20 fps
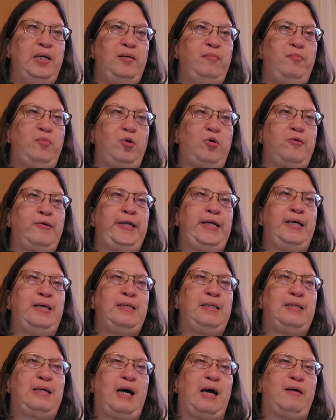
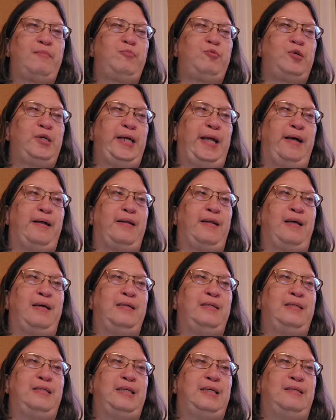Maria
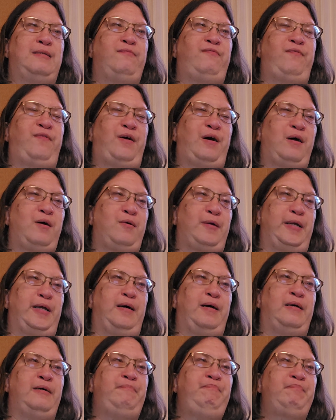Gabriella De
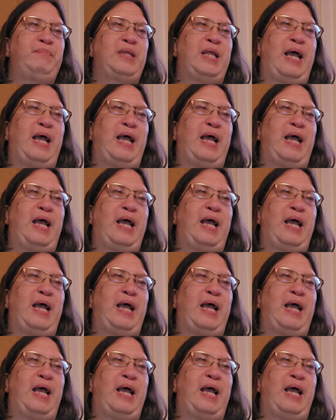Faria